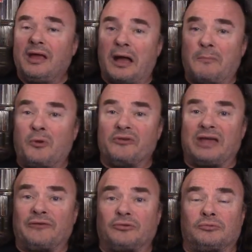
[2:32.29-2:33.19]
I'm always
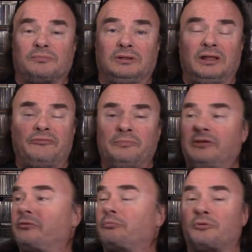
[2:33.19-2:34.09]
after. Love
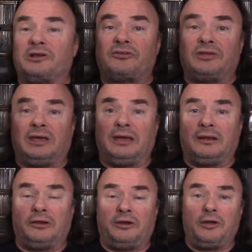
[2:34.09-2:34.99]
me some Priest,
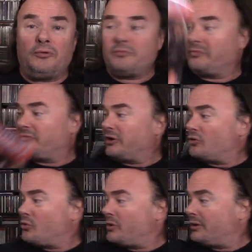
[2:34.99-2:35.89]
and there you go. Very
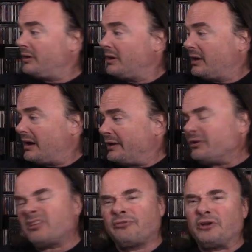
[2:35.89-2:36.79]
cool one. I
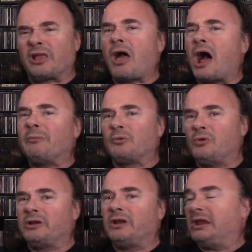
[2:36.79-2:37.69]
know it's a very common
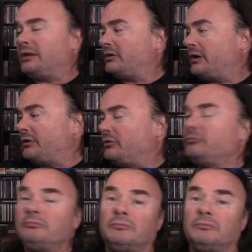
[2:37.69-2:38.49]
one in, in,